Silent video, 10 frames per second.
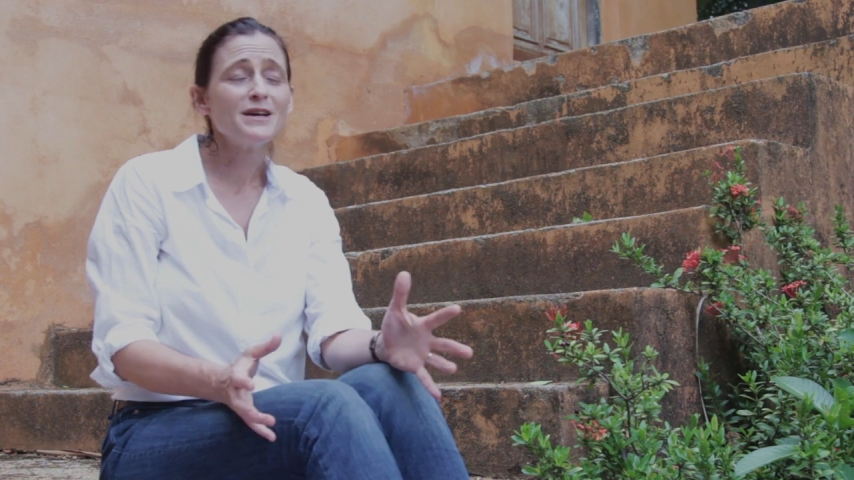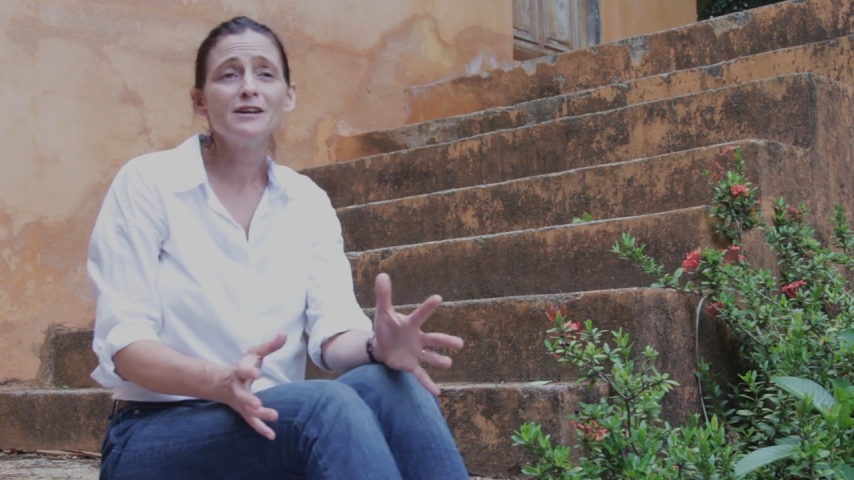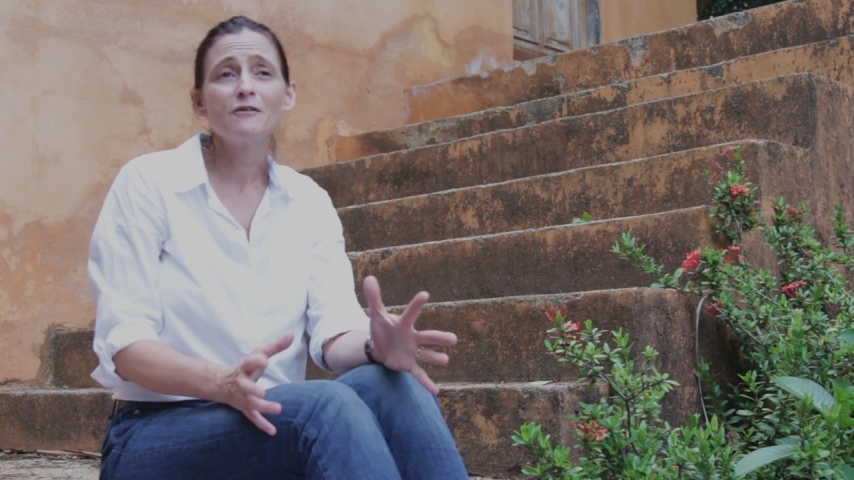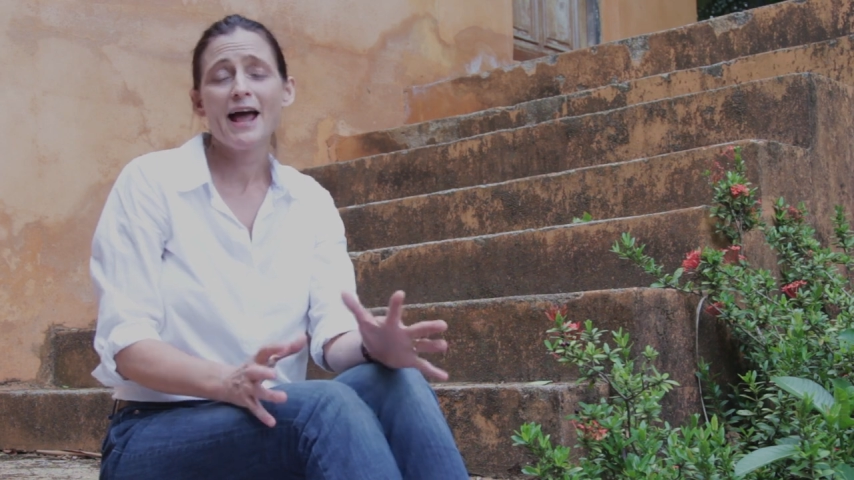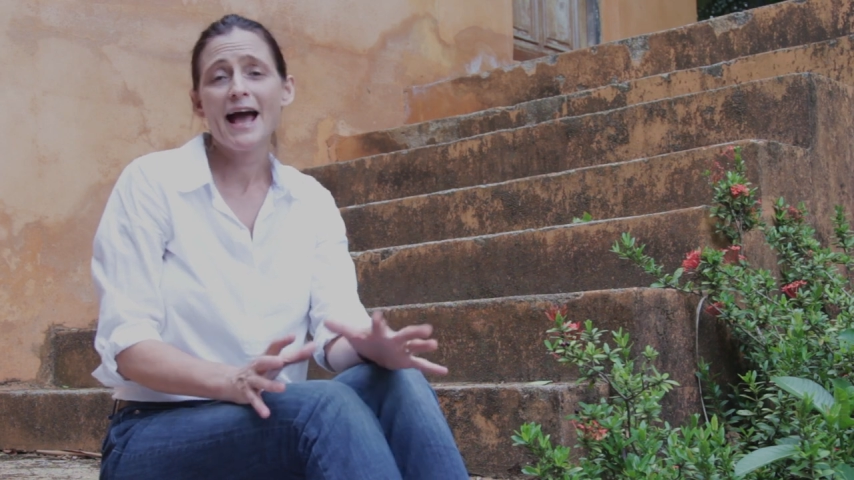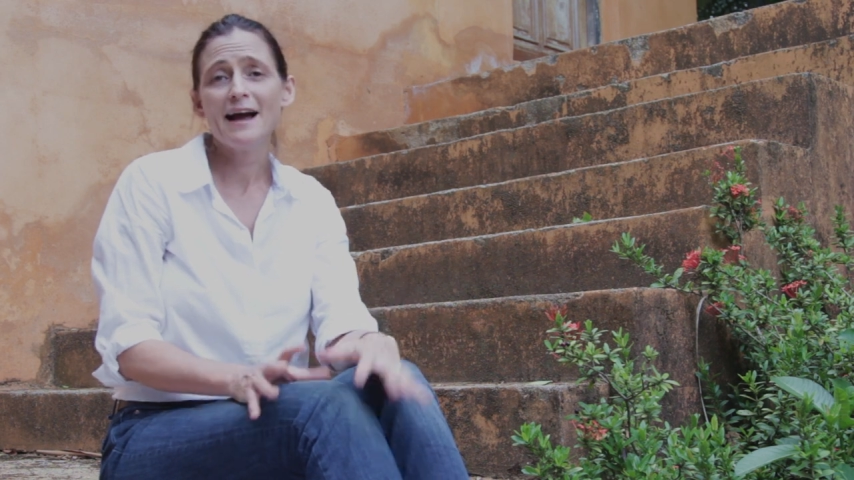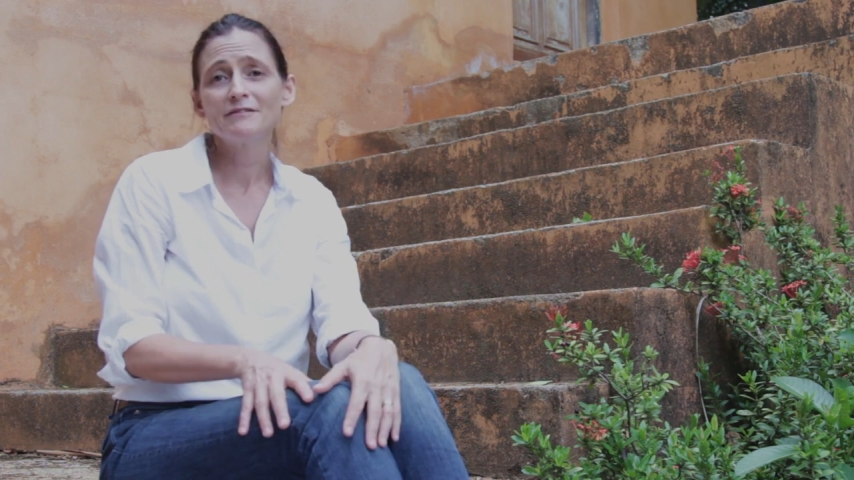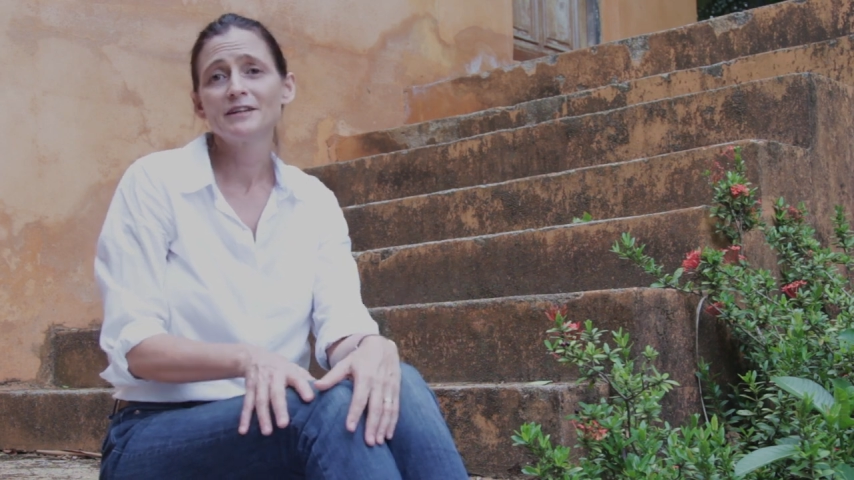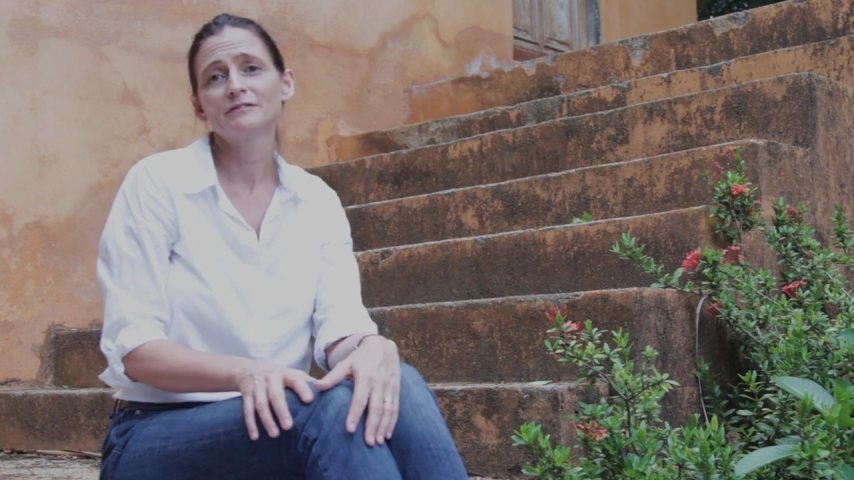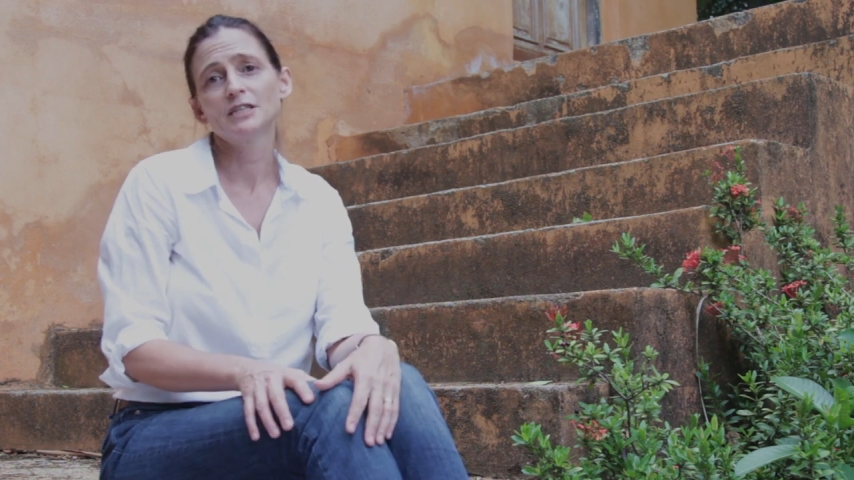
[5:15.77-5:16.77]
we don't
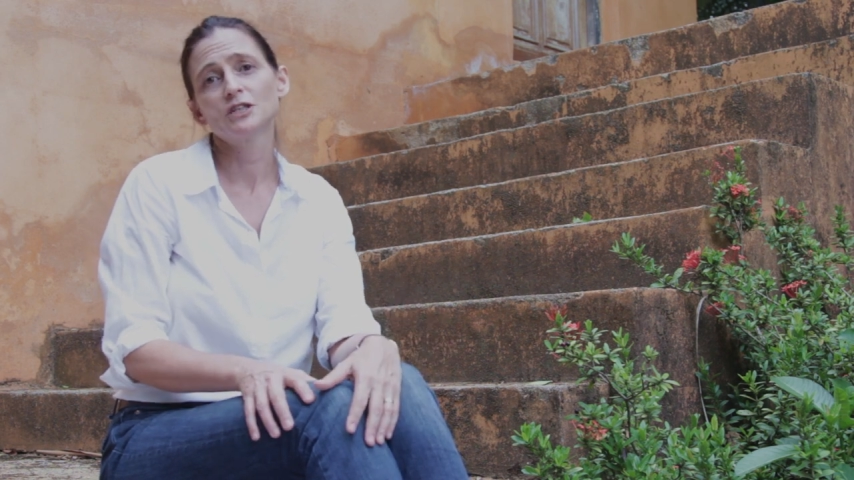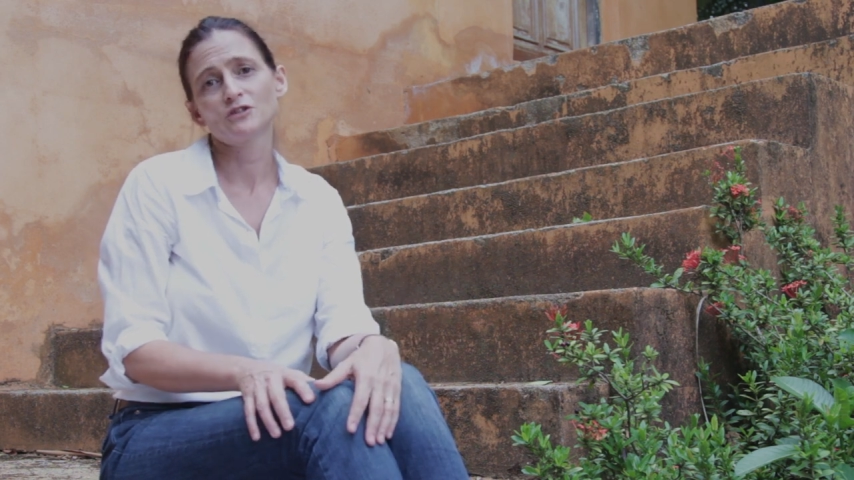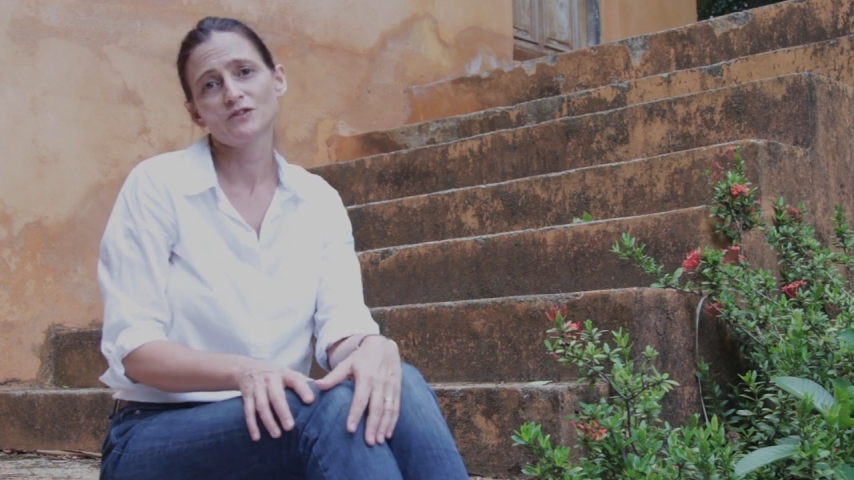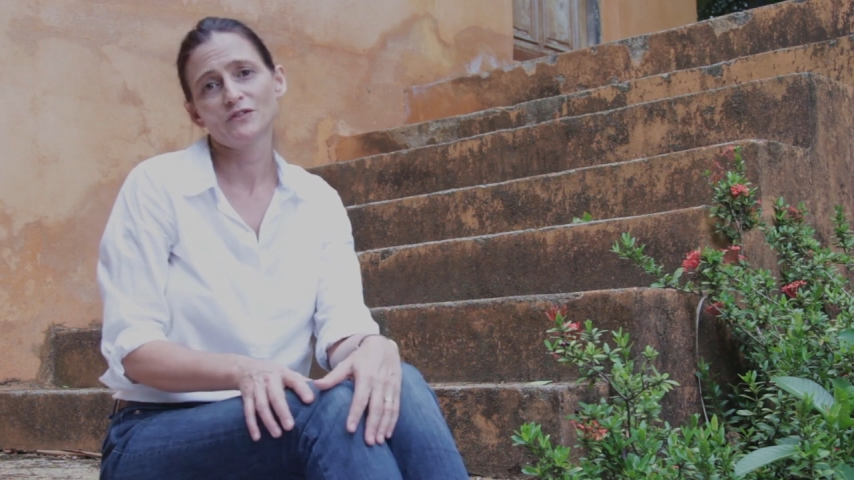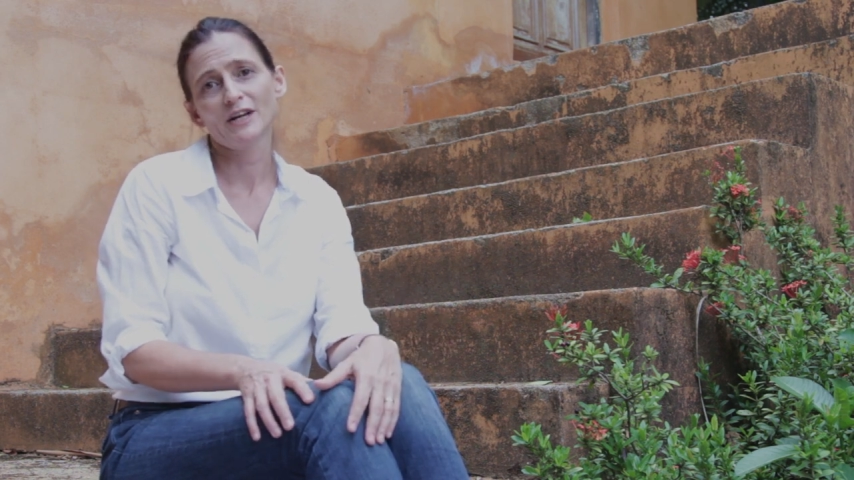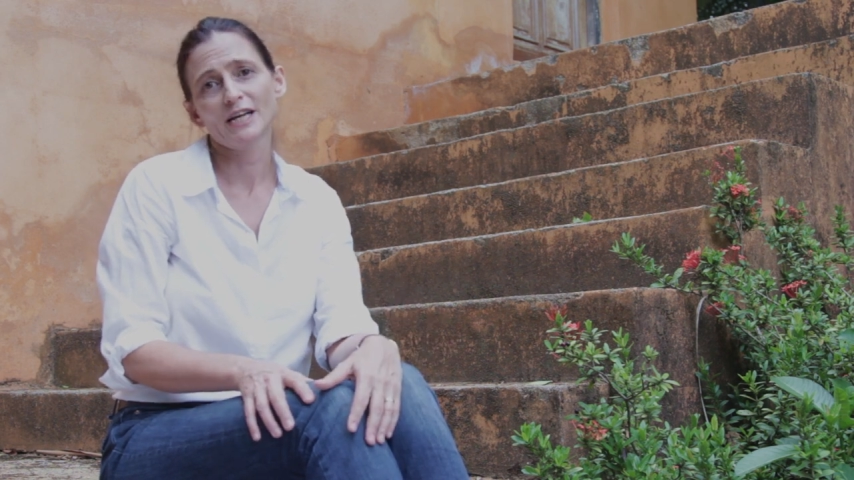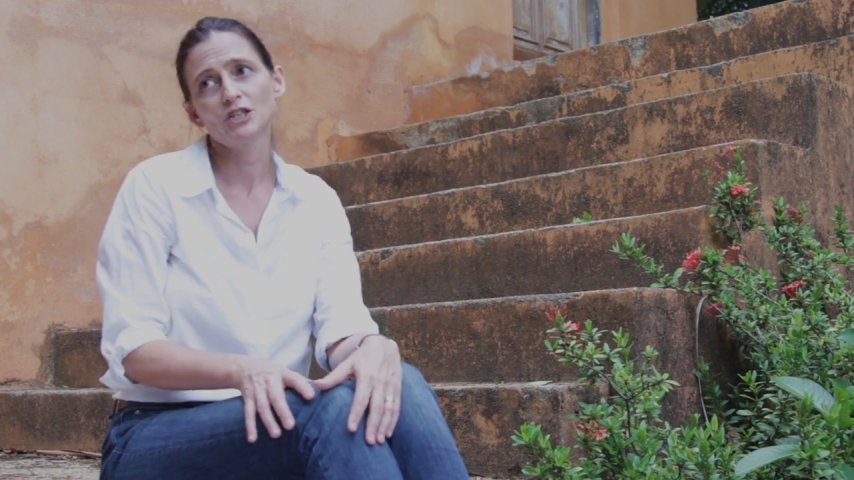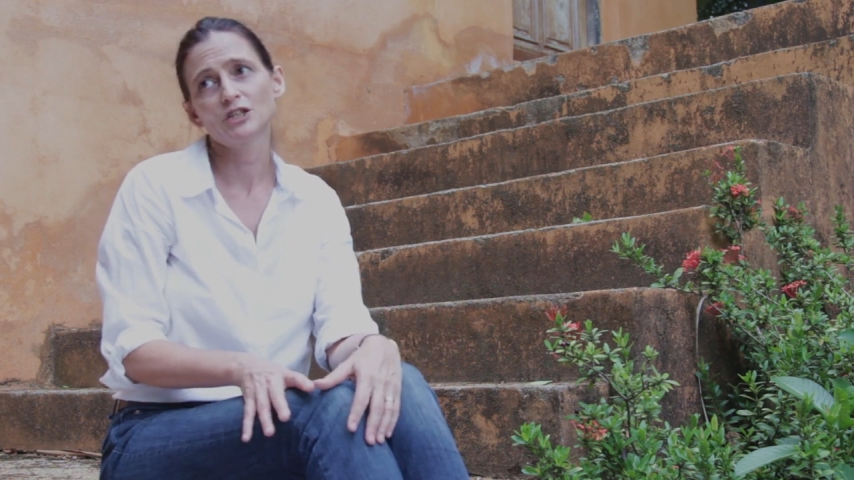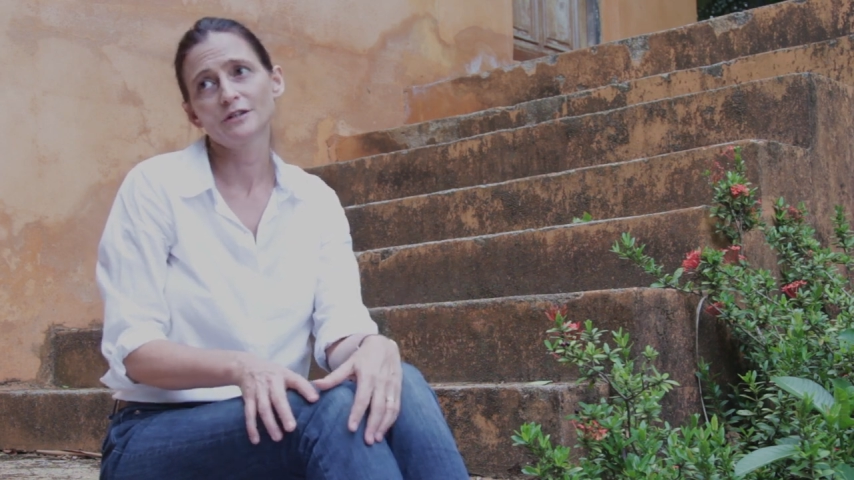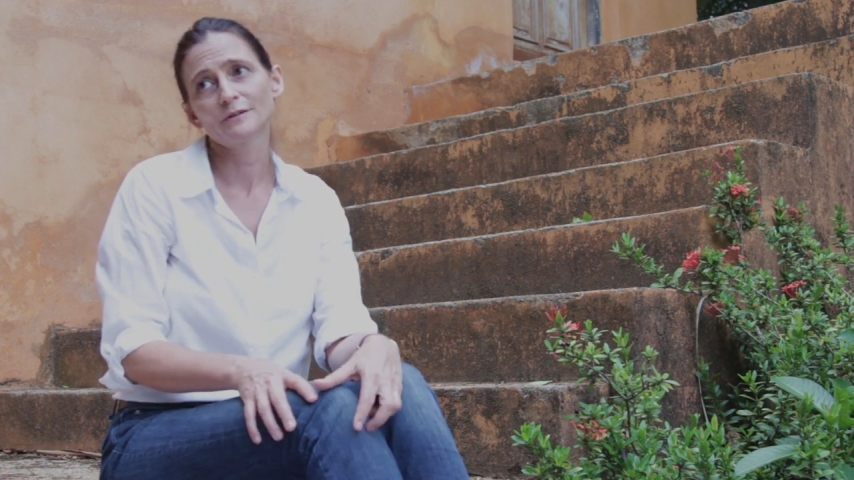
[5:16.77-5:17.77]
have enough teachers for
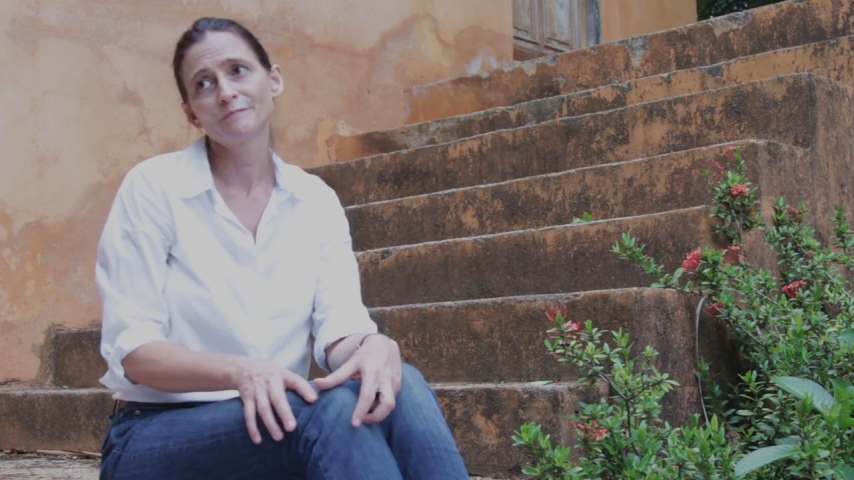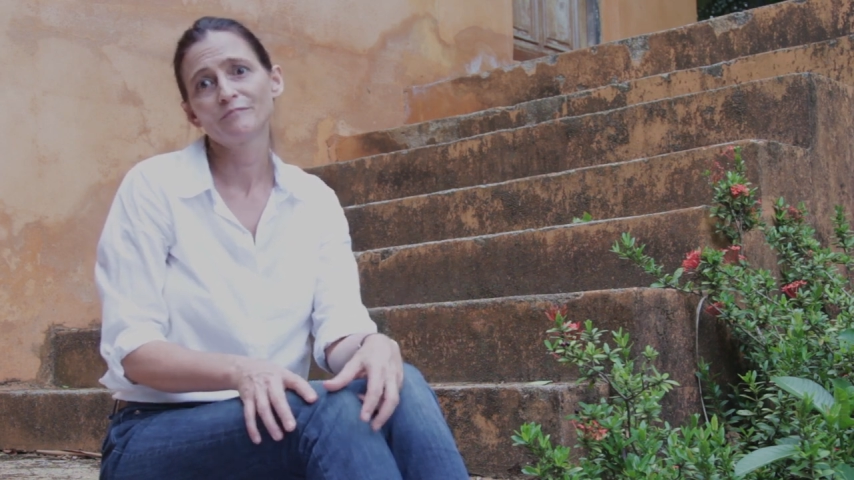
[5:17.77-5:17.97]
next year.